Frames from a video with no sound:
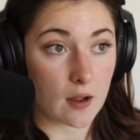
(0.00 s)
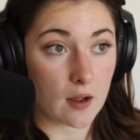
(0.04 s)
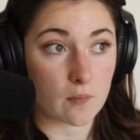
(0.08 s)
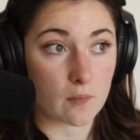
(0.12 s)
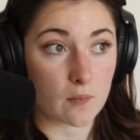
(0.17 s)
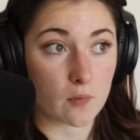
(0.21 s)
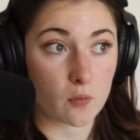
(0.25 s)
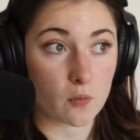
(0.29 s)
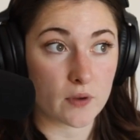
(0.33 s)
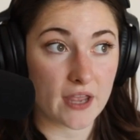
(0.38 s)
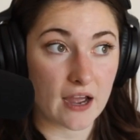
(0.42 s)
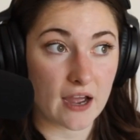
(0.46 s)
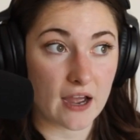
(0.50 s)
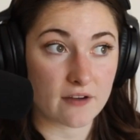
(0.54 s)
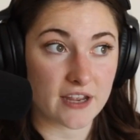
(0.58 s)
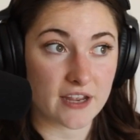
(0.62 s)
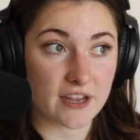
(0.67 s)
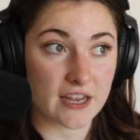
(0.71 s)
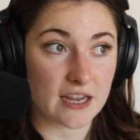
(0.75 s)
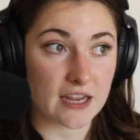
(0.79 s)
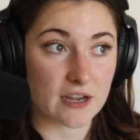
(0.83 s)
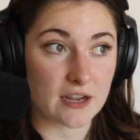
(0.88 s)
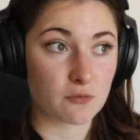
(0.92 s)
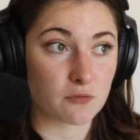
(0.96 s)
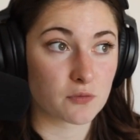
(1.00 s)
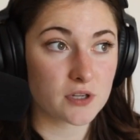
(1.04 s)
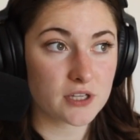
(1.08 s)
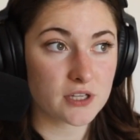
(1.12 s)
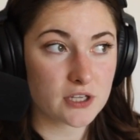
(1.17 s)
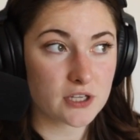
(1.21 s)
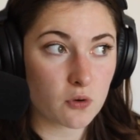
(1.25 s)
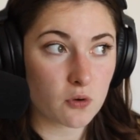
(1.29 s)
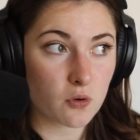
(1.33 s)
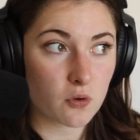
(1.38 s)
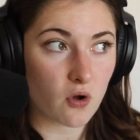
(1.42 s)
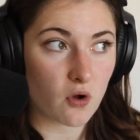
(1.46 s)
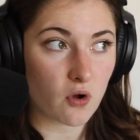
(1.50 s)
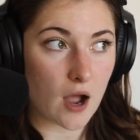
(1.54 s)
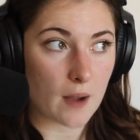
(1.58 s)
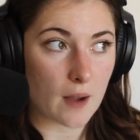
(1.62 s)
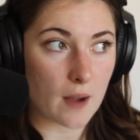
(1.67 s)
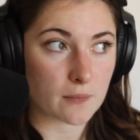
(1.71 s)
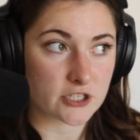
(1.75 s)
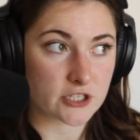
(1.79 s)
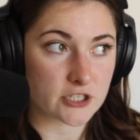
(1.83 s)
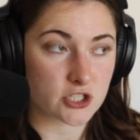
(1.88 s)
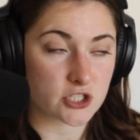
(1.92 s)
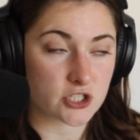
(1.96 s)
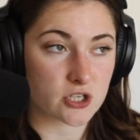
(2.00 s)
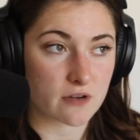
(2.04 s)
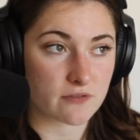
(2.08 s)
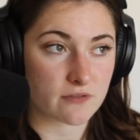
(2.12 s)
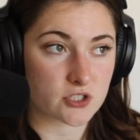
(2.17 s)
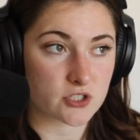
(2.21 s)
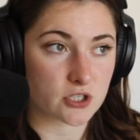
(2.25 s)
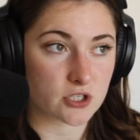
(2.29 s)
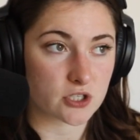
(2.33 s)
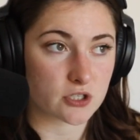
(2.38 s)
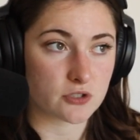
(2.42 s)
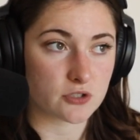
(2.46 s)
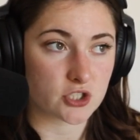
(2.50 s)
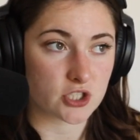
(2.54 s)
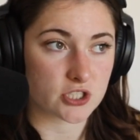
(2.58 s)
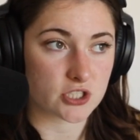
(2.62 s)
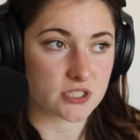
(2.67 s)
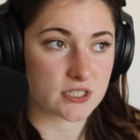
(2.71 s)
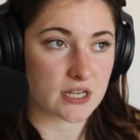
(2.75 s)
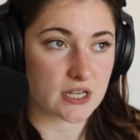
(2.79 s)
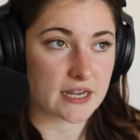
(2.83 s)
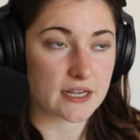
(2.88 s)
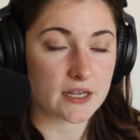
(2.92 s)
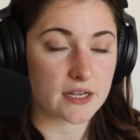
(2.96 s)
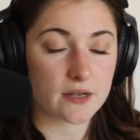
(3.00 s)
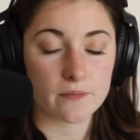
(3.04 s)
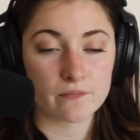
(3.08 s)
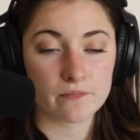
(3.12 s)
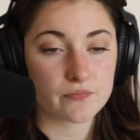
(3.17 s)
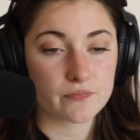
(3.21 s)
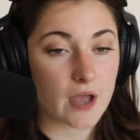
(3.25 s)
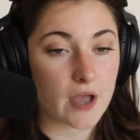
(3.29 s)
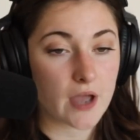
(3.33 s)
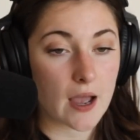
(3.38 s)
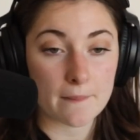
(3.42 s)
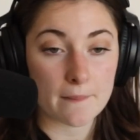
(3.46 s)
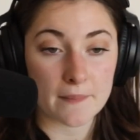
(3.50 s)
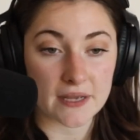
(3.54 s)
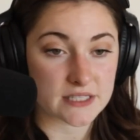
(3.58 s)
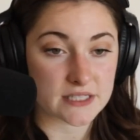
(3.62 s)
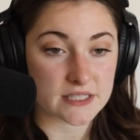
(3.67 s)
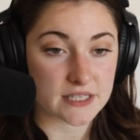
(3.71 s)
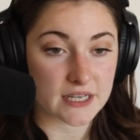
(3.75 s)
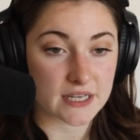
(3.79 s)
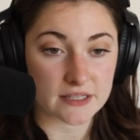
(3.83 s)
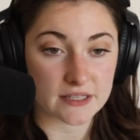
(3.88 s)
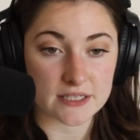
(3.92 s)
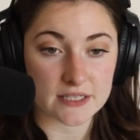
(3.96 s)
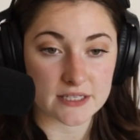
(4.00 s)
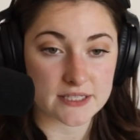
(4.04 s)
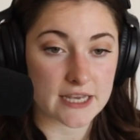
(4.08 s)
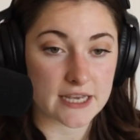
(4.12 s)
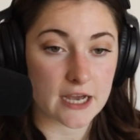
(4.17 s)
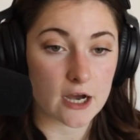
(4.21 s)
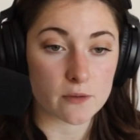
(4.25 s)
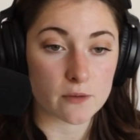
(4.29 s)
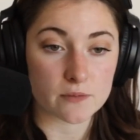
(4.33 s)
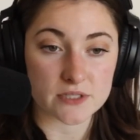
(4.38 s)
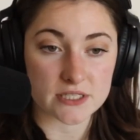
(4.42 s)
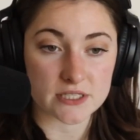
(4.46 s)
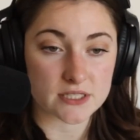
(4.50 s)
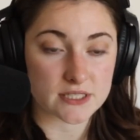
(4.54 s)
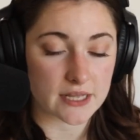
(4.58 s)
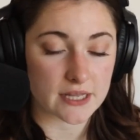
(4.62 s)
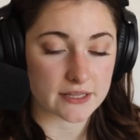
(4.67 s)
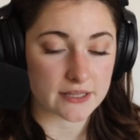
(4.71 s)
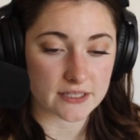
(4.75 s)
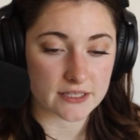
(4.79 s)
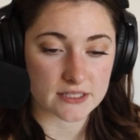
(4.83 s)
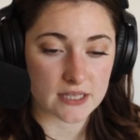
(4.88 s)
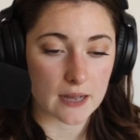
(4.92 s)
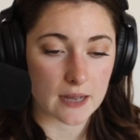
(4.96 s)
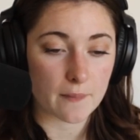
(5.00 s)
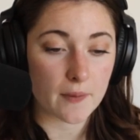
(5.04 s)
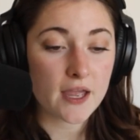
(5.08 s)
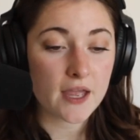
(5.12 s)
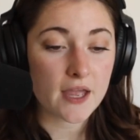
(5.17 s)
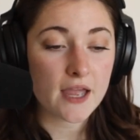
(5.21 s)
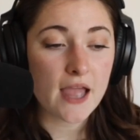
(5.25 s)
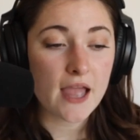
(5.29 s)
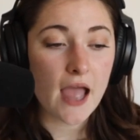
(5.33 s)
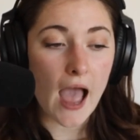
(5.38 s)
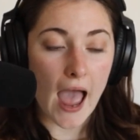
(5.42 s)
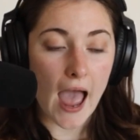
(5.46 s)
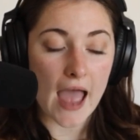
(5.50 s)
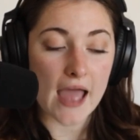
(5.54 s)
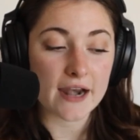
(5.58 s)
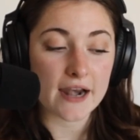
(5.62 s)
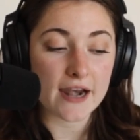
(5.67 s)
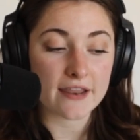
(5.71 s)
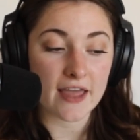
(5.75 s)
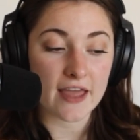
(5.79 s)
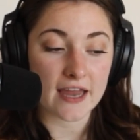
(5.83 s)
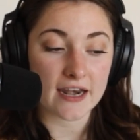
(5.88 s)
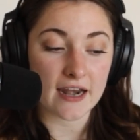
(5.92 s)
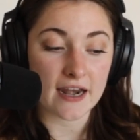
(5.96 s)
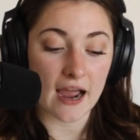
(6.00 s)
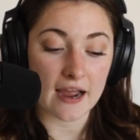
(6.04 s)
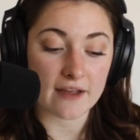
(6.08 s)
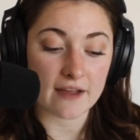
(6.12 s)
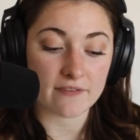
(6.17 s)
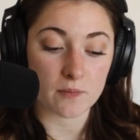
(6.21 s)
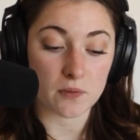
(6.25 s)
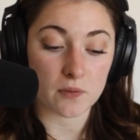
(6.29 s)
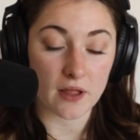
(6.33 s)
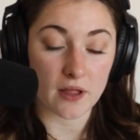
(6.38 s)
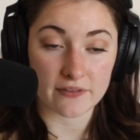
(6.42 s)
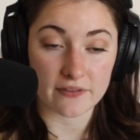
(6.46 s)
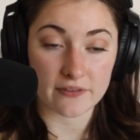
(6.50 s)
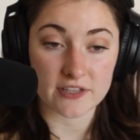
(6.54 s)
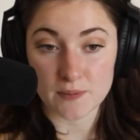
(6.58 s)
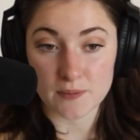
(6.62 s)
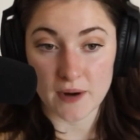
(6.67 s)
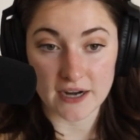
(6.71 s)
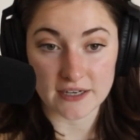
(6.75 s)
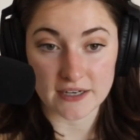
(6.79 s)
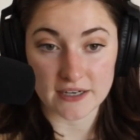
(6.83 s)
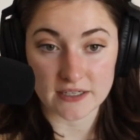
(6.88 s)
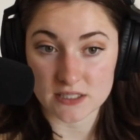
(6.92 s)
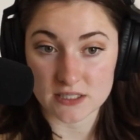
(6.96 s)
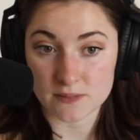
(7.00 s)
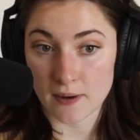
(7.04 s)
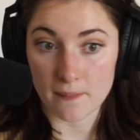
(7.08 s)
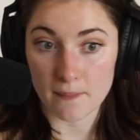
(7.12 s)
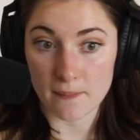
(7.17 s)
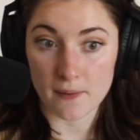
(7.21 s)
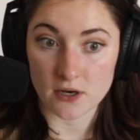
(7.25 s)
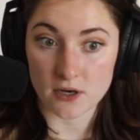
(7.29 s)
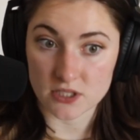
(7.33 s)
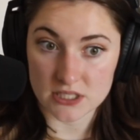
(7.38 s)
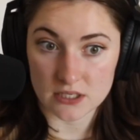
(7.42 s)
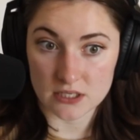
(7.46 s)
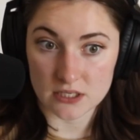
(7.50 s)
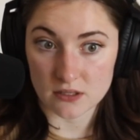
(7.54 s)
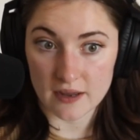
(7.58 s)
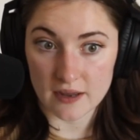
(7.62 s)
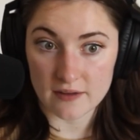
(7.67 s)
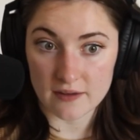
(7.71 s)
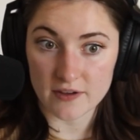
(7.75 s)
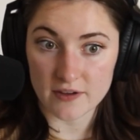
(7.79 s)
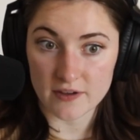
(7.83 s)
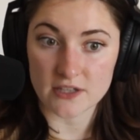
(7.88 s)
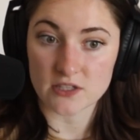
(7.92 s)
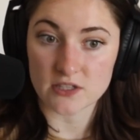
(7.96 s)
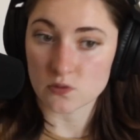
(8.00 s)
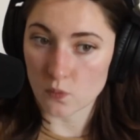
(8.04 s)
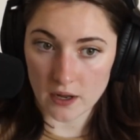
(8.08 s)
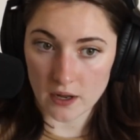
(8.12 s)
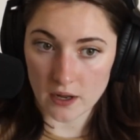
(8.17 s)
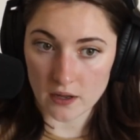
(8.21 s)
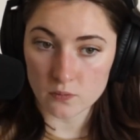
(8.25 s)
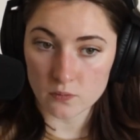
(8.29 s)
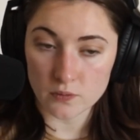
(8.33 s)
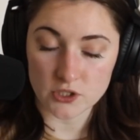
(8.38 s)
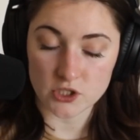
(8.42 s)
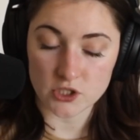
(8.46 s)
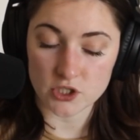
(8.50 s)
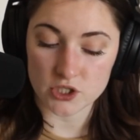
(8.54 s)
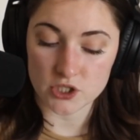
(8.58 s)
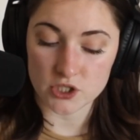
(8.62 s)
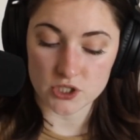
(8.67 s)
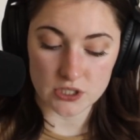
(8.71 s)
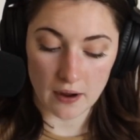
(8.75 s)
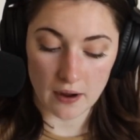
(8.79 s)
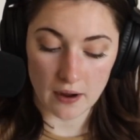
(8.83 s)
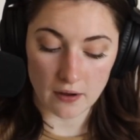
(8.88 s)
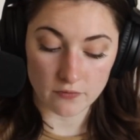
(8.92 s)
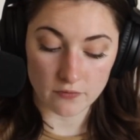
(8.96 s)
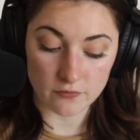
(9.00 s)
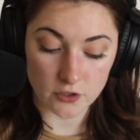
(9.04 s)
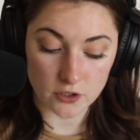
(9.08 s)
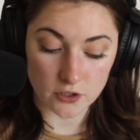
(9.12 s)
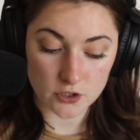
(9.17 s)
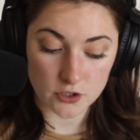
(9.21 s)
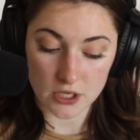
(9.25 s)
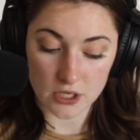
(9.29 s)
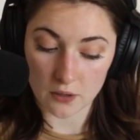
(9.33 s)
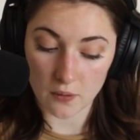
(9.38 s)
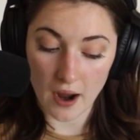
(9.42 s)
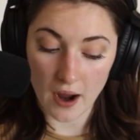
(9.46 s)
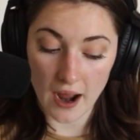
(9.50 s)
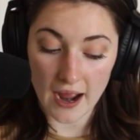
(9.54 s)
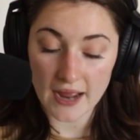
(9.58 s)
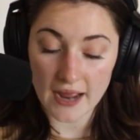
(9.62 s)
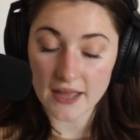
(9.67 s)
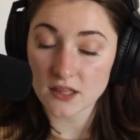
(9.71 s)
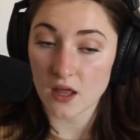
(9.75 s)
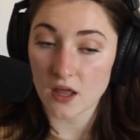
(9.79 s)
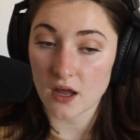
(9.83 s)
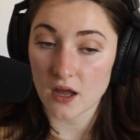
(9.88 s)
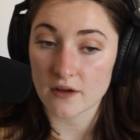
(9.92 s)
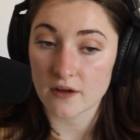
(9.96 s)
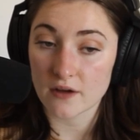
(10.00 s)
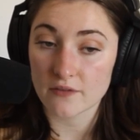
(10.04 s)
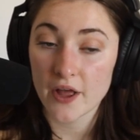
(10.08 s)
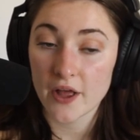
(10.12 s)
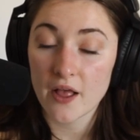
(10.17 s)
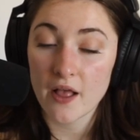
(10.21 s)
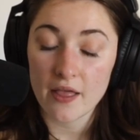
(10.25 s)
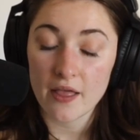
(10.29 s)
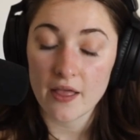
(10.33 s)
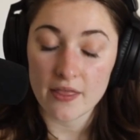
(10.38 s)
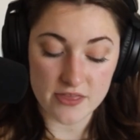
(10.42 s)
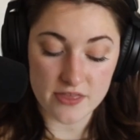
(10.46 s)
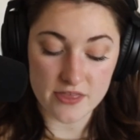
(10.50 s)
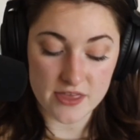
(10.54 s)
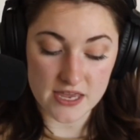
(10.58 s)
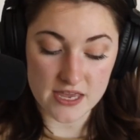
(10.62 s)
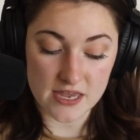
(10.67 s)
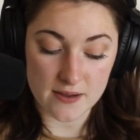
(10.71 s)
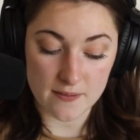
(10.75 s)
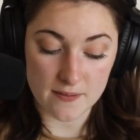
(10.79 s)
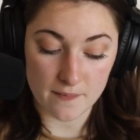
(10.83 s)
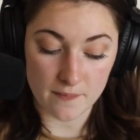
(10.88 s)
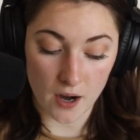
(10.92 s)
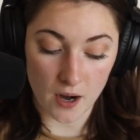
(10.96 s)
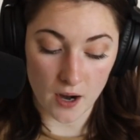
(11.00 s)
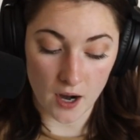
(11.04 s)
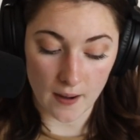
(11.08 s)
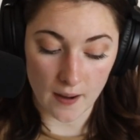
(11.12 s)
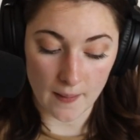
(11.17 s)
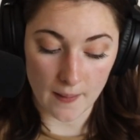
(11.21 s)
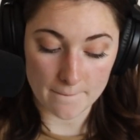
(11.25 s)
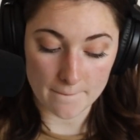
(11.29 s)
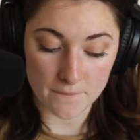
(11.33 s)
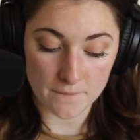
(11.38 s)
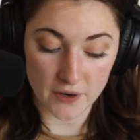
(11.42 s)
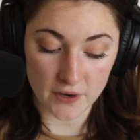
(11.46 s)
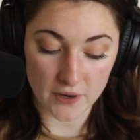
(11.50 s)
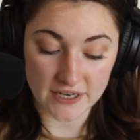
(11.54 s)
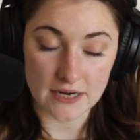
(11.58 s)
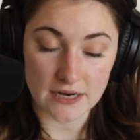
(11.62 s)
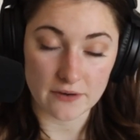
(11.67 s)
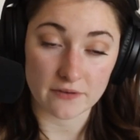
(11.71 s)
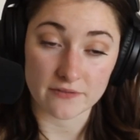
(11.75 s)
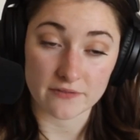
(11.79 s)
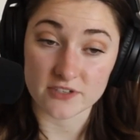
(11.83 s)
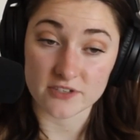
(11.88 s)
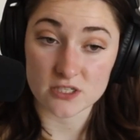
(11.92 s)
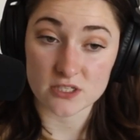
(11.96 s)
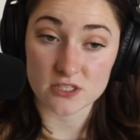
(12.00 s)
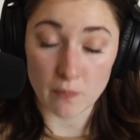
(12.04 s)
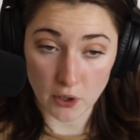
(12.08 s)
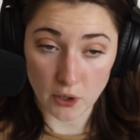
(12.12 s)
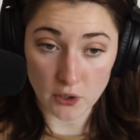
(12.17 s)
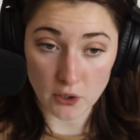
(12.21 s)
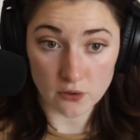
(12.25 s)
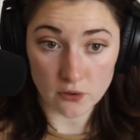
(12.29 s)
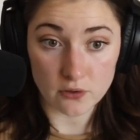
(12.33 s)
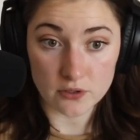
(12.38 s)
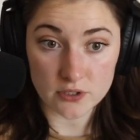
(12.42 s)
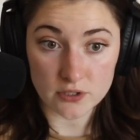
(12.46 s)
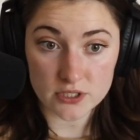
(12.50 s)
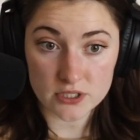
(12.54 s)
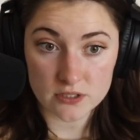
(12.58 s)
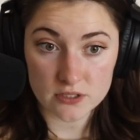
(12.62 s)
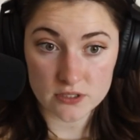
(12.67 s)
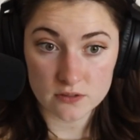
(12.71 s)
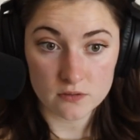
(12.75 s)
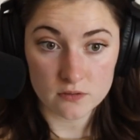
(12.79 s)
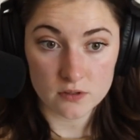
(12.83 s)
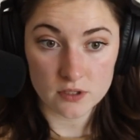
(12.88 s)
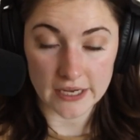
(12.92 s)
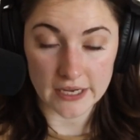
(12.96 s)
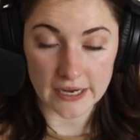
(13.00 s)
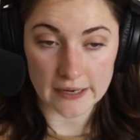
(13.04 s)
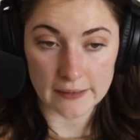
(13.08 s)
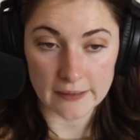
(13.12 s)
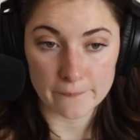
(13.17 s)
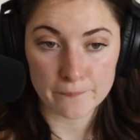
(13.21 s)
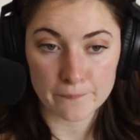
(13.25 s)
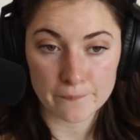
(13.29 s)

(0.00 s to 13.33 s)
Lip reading: We have a really cool operations officer who's just like amazing at this. He helps us set this up. And then I've applied this practice to my personal life as well, which is so helpful. So I love the breakdown of SMART goals. Okay.